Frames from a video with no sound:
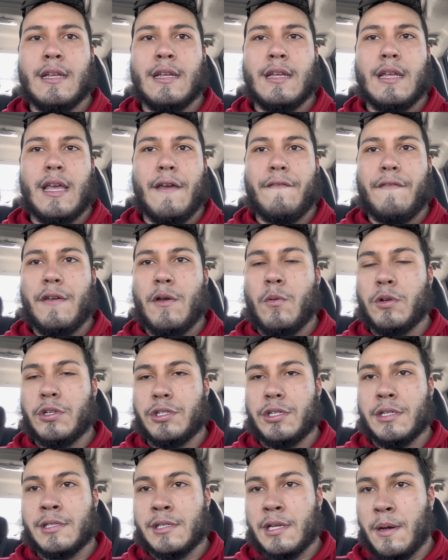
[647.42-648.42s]
if it was
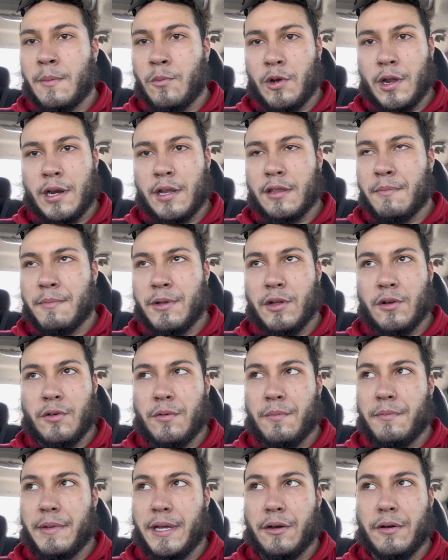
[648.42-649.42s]
just some
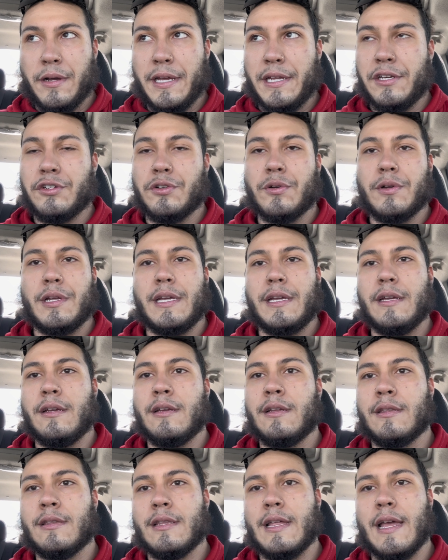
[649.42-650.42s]
run-of-the-mill injury,
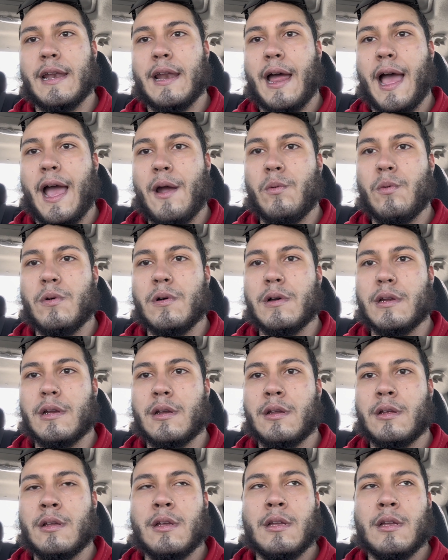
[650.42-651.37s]
then I would,